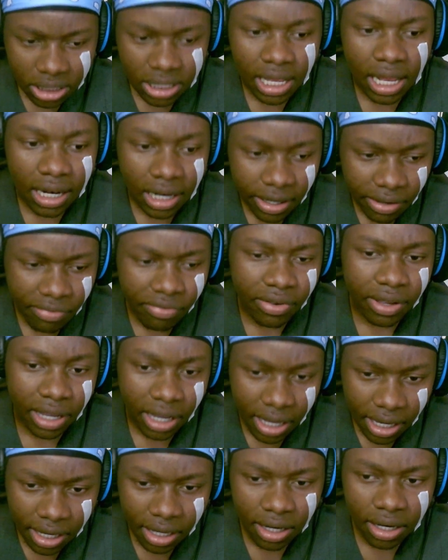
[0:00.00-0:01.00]
they are living
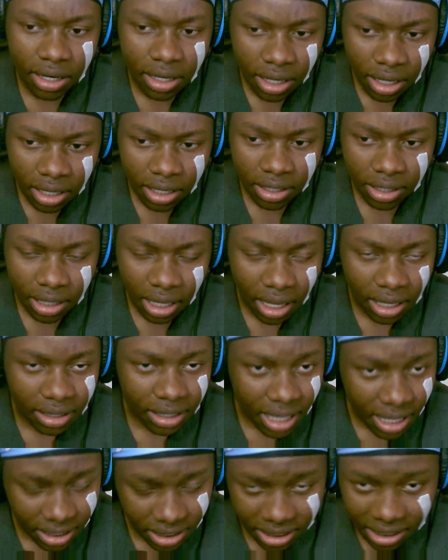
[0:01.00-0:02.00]
in, I
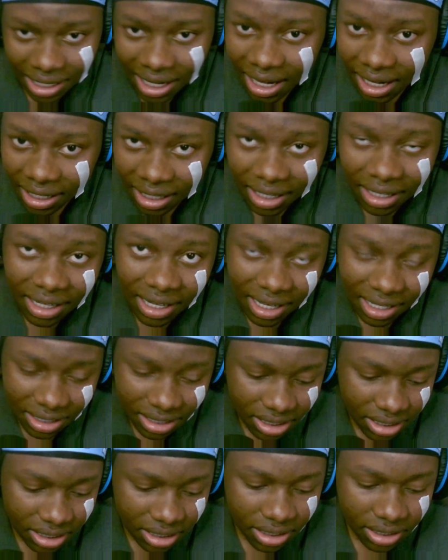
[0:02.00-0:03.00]
guess Karen,
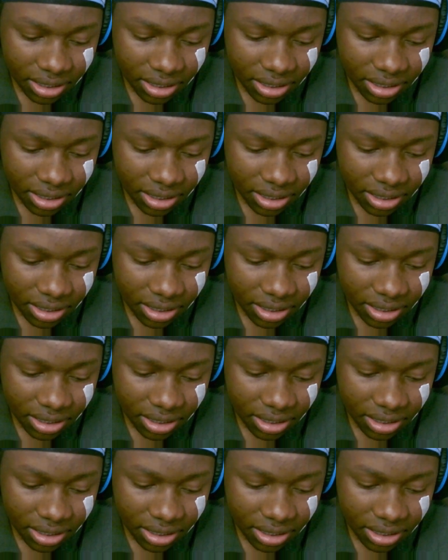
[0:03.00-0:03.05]
yes?